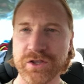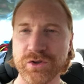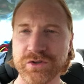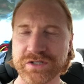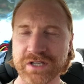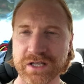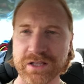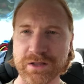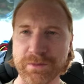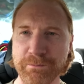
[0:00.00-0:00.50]

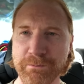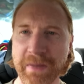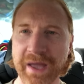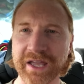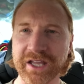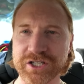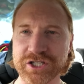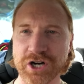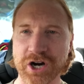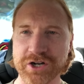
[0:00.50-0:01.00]
using the
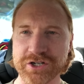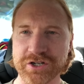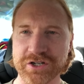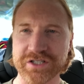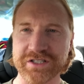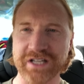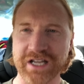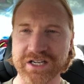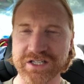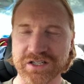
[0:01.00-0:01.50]
MegaCharger
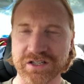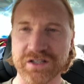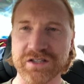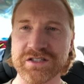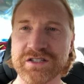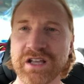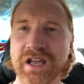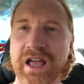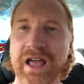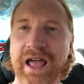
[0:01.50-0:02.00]

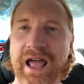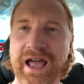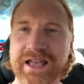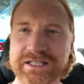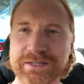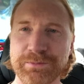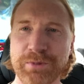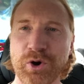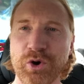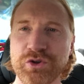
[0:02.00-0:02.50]
stations
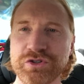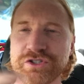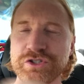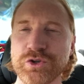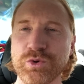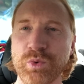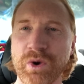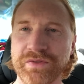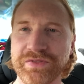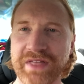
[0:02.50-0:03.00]
as opposed
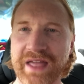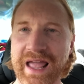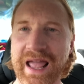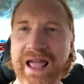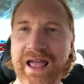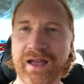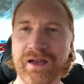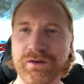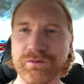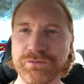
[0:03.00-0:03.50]
to what they
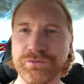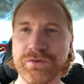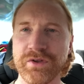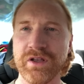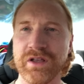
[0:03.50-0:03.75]
have